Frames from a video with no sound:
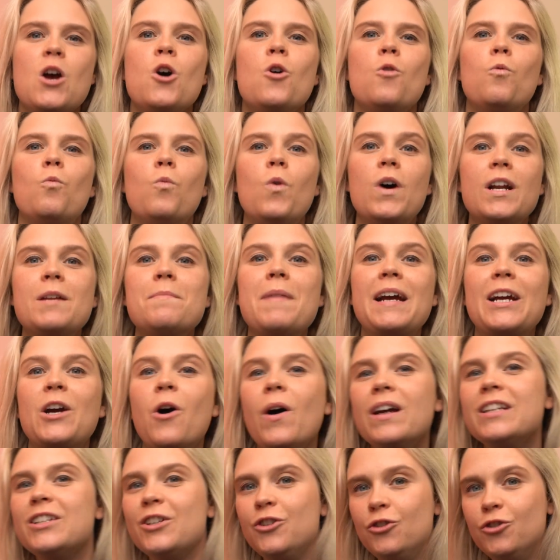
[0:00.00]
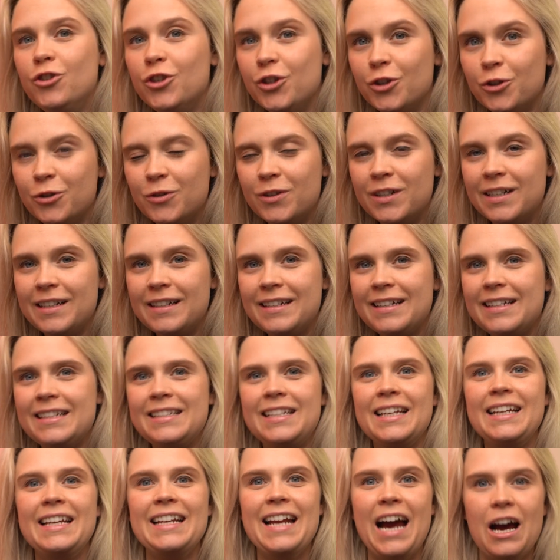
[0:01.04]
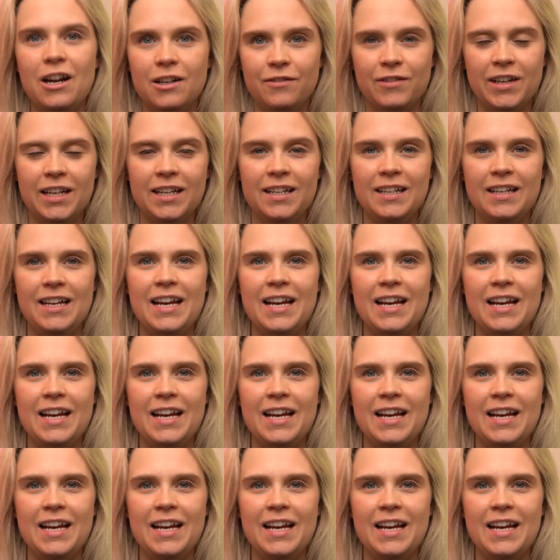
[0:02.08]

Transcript: What am I going to do to get out of it?